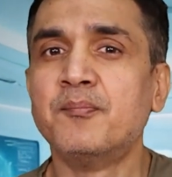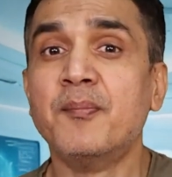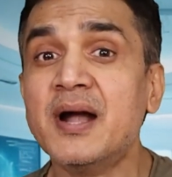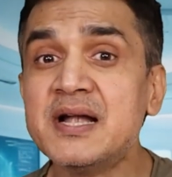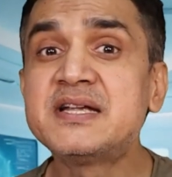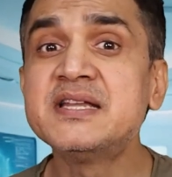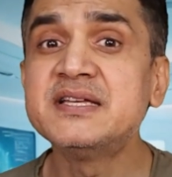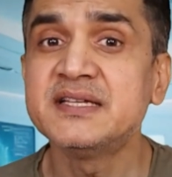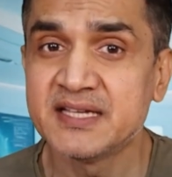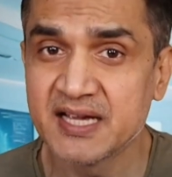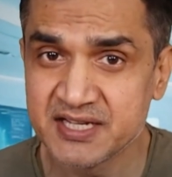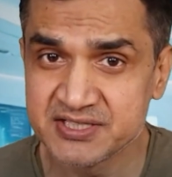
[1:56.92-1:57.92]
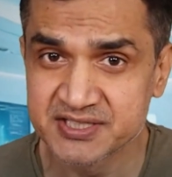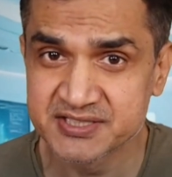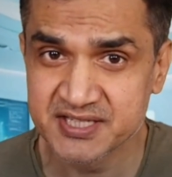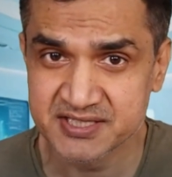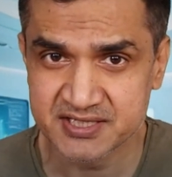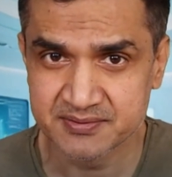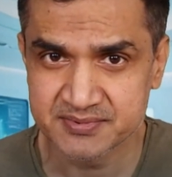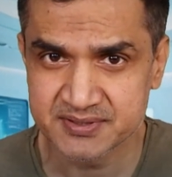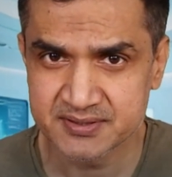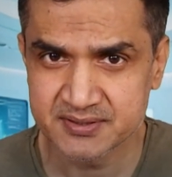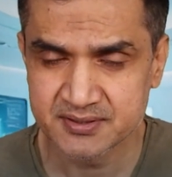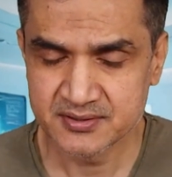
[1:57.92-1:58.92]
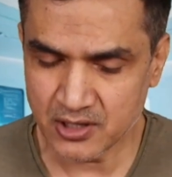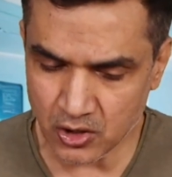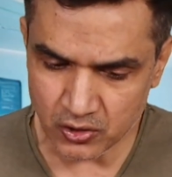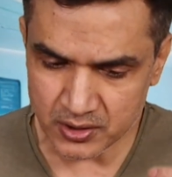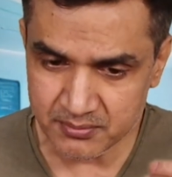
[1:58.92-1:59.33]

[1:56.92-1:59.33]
multi AI agent systems. Now